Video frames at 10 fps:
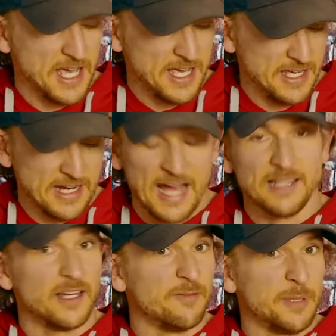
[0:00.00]
and I
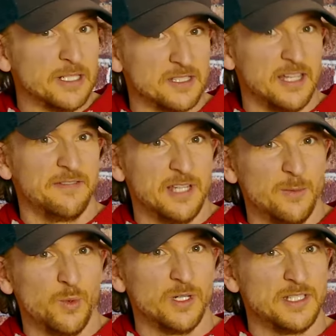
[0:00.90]
love Behr's
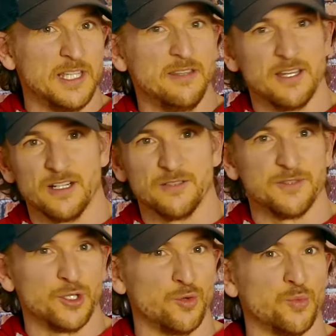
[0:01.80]
lifetime warranty. They're
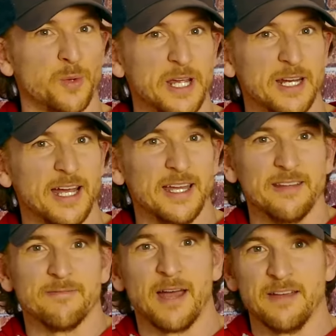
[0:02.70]
great at it.